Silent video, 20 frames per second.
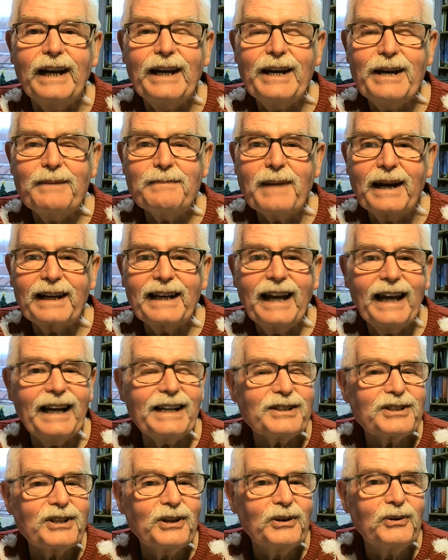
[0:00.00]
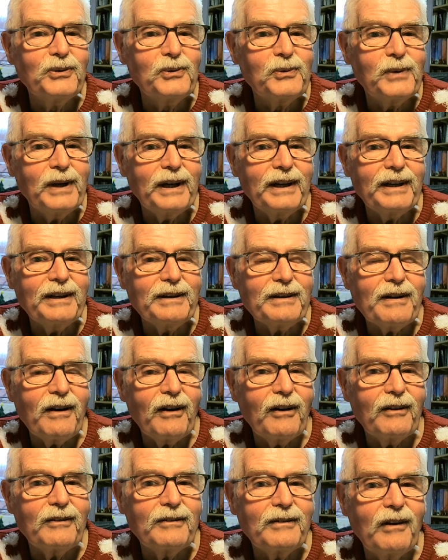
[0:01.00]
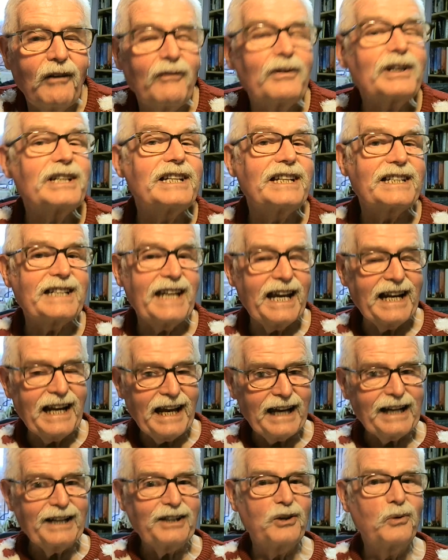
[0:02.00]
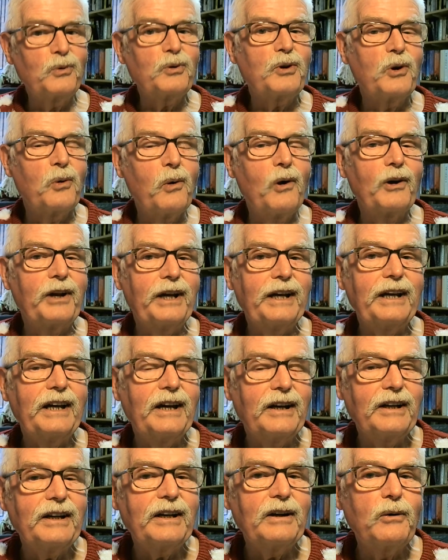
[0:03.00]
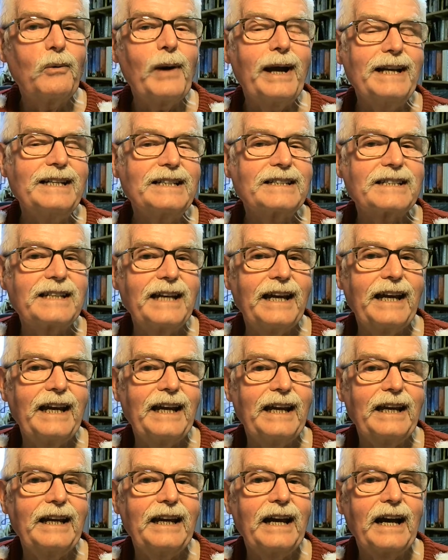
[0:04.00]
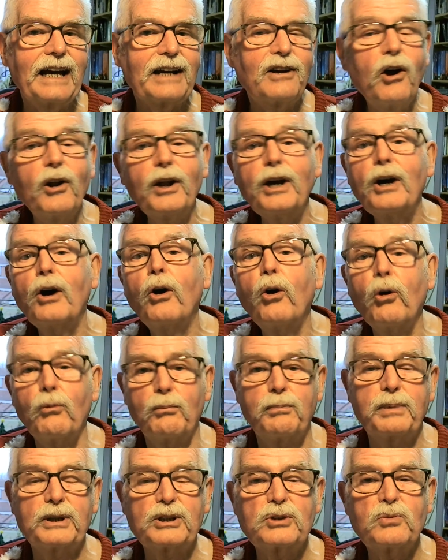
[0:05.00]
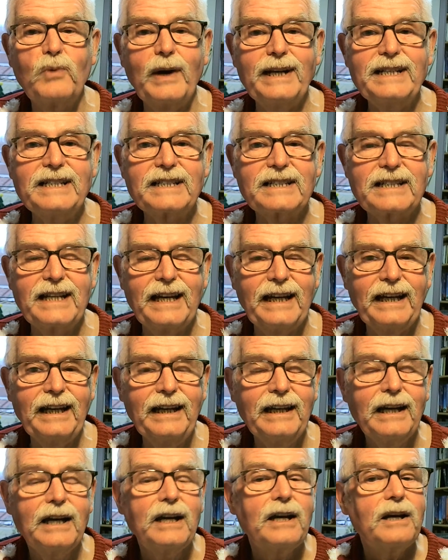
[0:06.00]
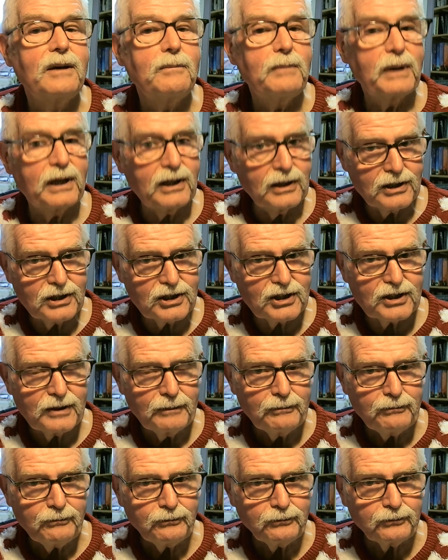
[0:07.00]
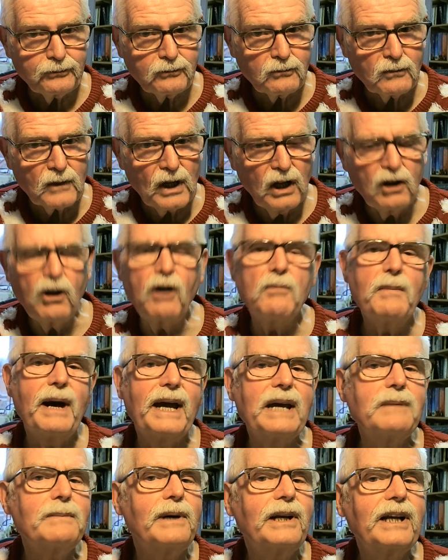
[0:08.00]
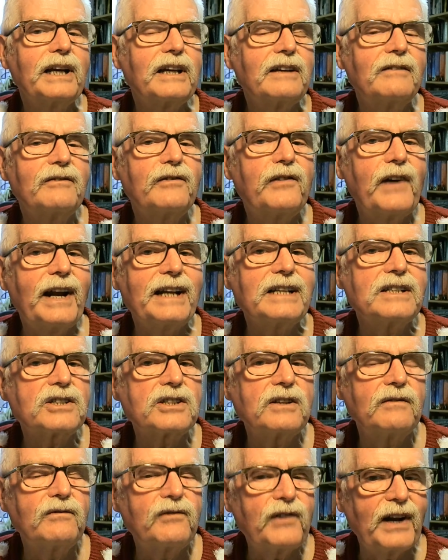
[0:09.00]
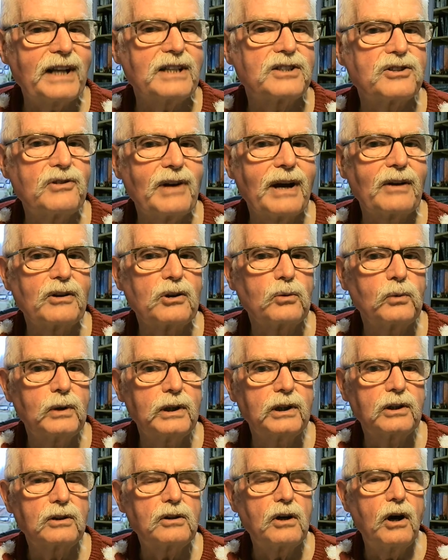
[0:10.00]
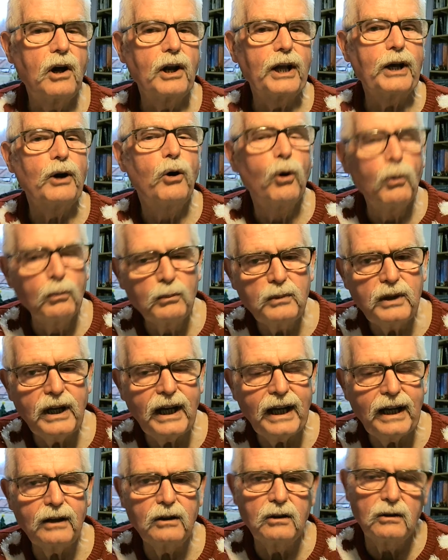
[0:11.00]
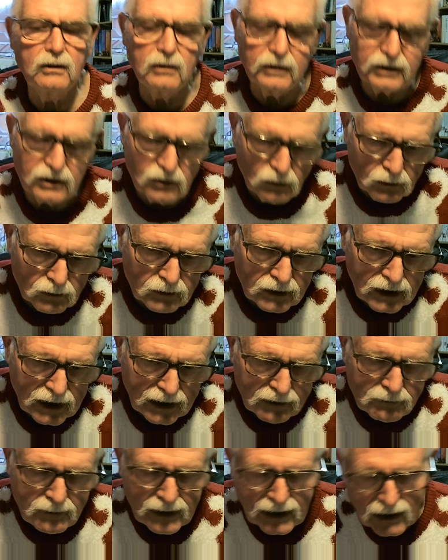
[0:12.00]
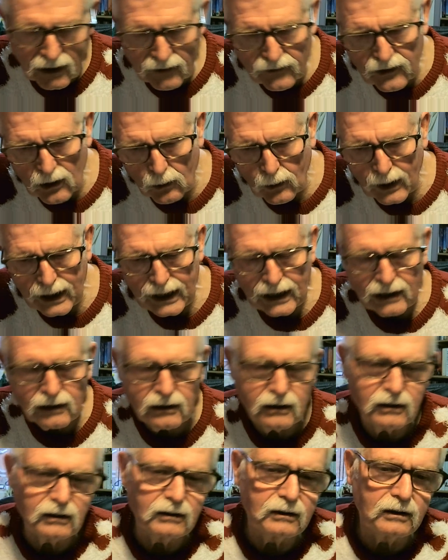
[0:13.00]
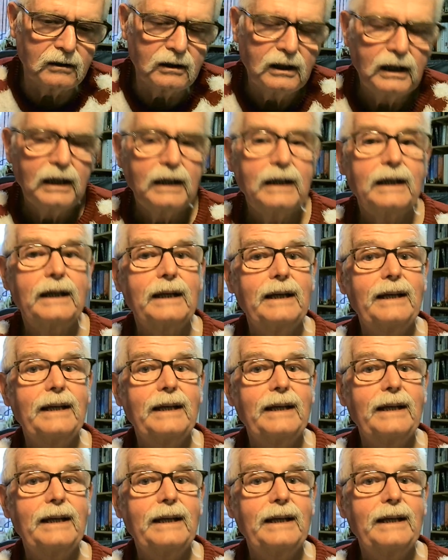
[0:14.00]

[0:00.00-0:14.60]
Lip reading: I'd like to obviously say, like I do on a Wednesday, I call it a humpless Wednesday because a lot of my American friends and friends around the world call it hump day. Oh, it's hump day, middle of the week. Oh,